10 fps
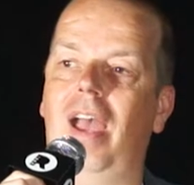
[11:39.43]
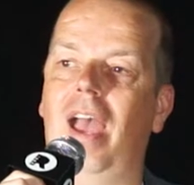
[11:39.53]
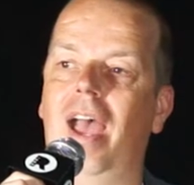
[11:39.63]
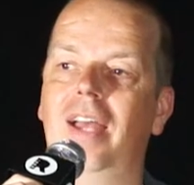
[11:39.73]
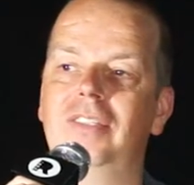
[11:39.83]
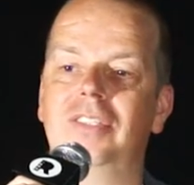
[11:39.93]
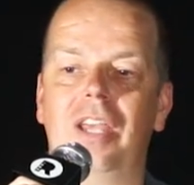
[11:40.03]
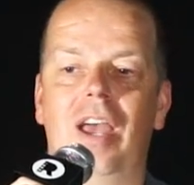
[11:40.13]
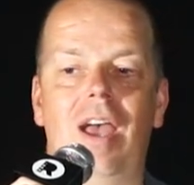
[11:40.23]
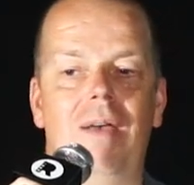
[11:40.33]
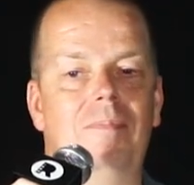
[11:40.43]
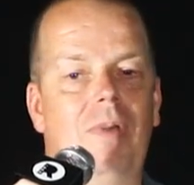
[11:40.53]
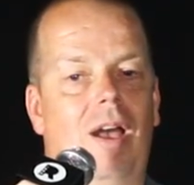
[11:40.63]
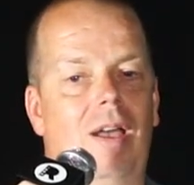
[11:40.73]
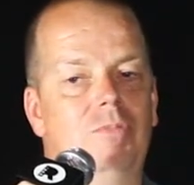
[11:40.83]
And
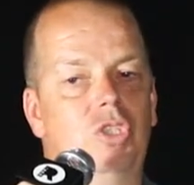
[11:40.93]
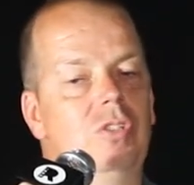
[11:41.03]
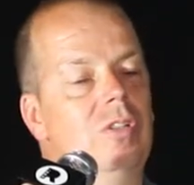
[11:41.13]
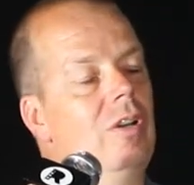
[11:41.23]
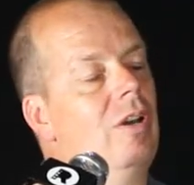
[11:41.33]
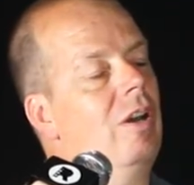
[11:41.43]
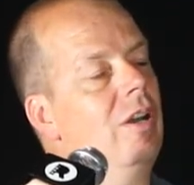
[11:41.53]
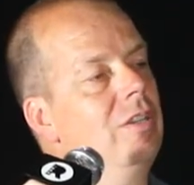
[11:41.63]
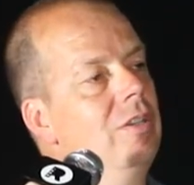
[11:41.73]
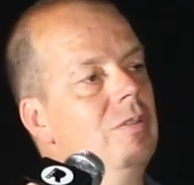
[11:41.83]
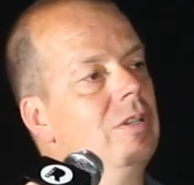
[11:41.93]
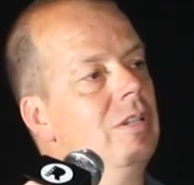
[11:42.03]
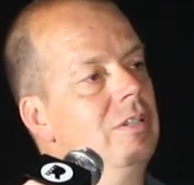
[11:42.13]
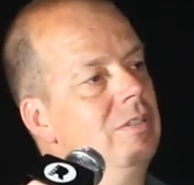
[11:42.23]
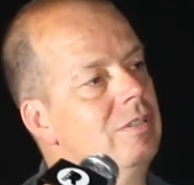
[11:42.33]
I'm sure you
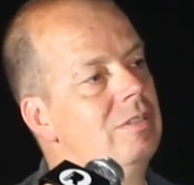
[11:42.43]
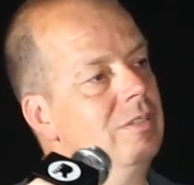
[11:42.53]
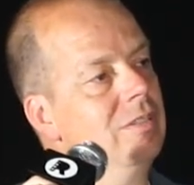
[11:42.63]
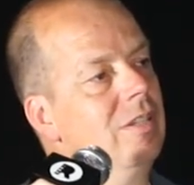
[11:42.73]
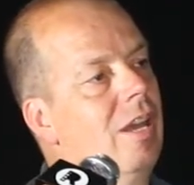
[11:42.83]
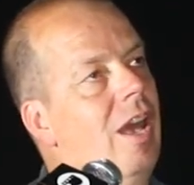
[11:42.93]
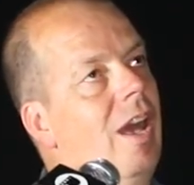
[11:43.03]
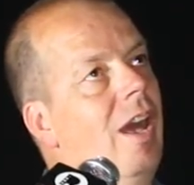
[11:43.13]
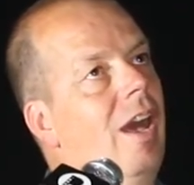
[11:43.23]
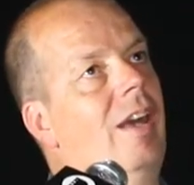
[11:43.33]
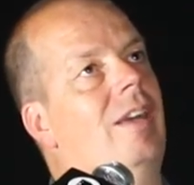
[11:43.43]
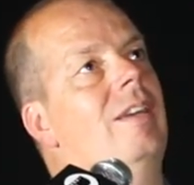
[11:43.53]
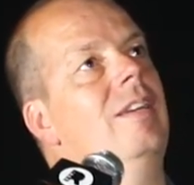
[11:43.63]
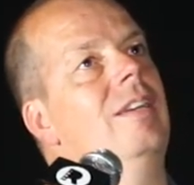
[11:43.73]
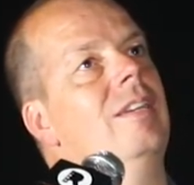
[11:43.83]
can
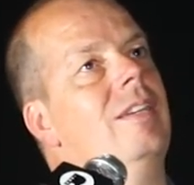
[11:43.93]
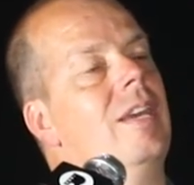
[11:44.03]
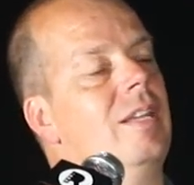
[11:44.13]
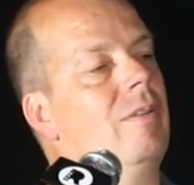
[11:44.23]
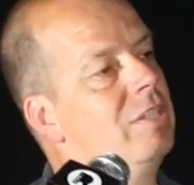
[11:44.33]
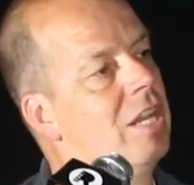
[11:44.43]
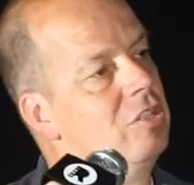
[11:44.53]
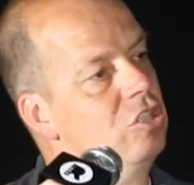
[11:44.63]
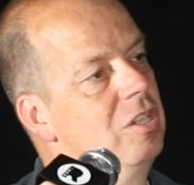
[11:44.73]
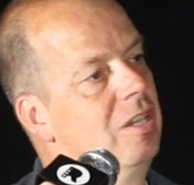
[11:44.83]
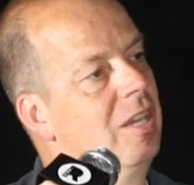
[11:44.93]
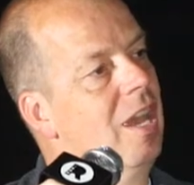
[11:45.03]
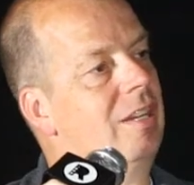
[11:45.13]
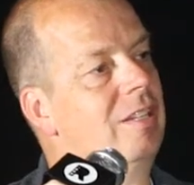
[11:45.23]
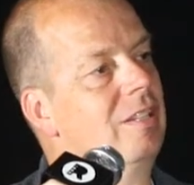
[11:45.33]
get their attention
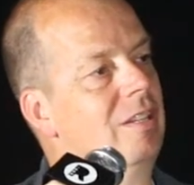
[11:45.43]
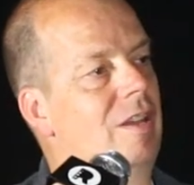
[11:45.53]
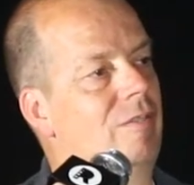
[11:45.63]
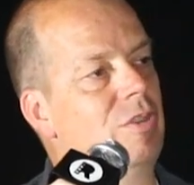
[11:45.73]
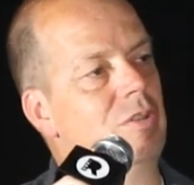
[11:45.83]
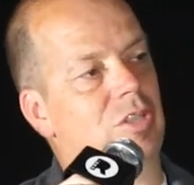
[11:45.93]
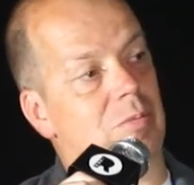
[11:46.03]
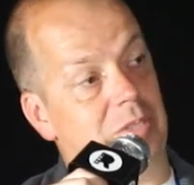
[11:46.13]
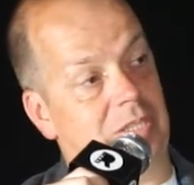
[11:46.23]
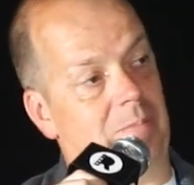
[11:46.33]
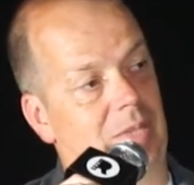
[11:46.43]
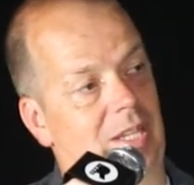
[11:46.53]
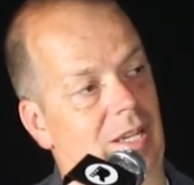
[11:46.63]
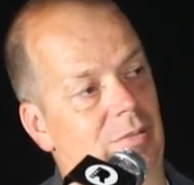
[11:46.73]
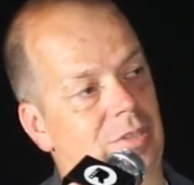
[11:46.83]
again in the near future with
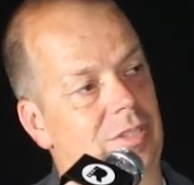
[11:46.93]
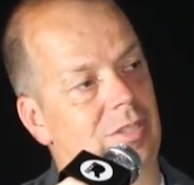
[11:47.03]
something else.